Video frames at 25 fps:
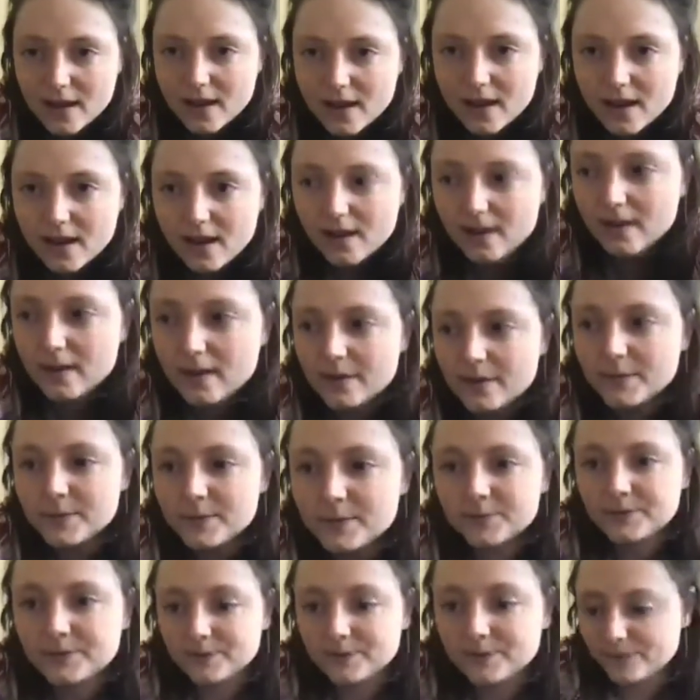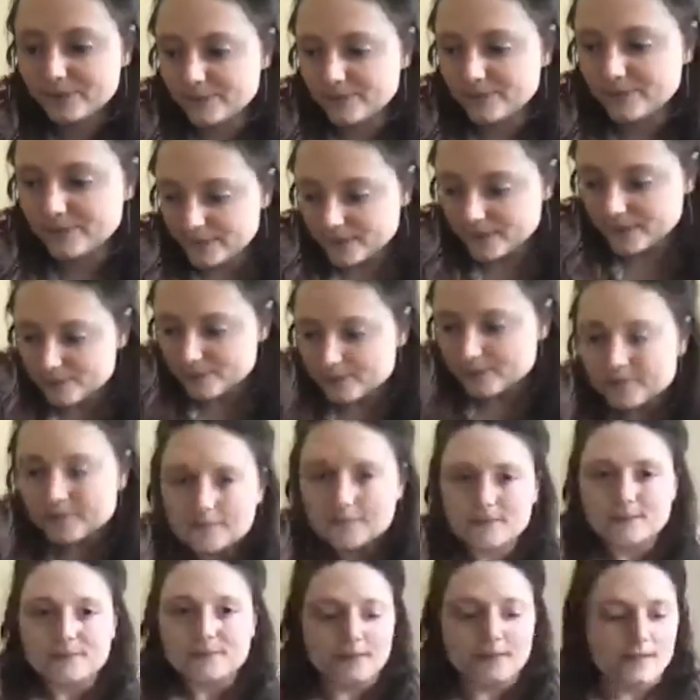Um,
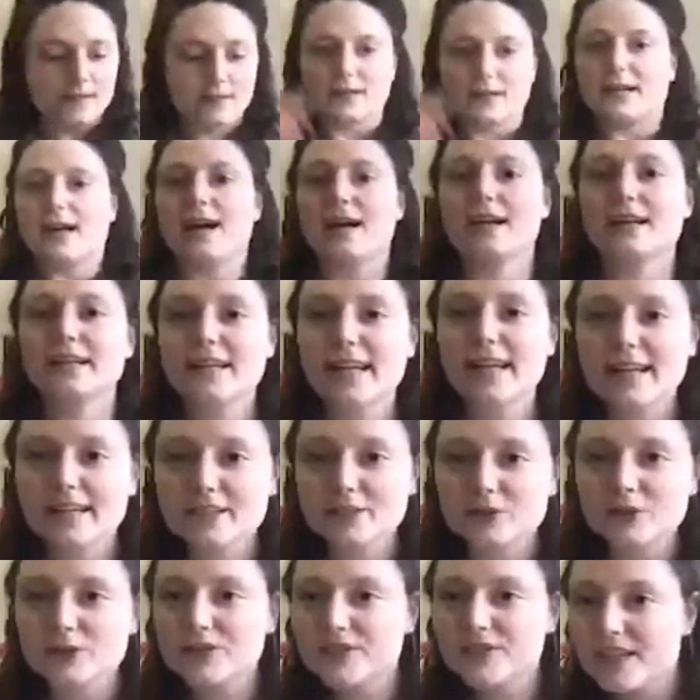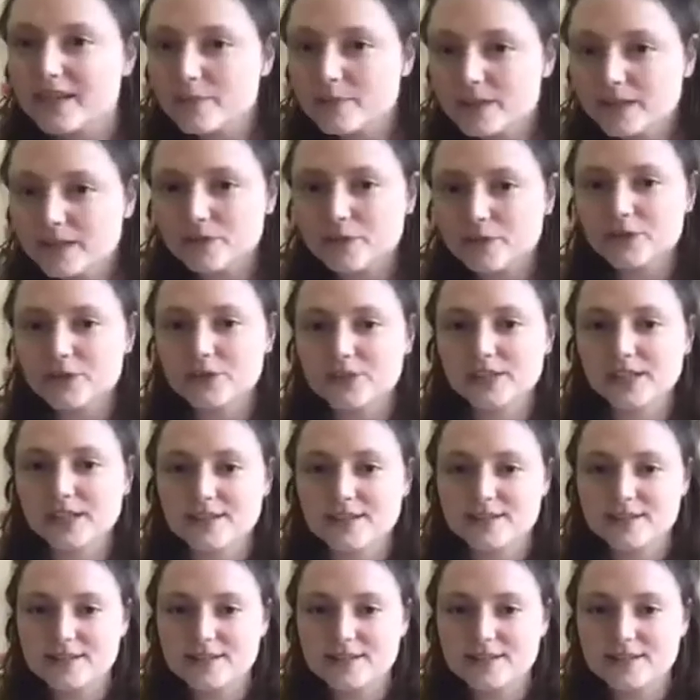uh, Kate, could you tell me if you can see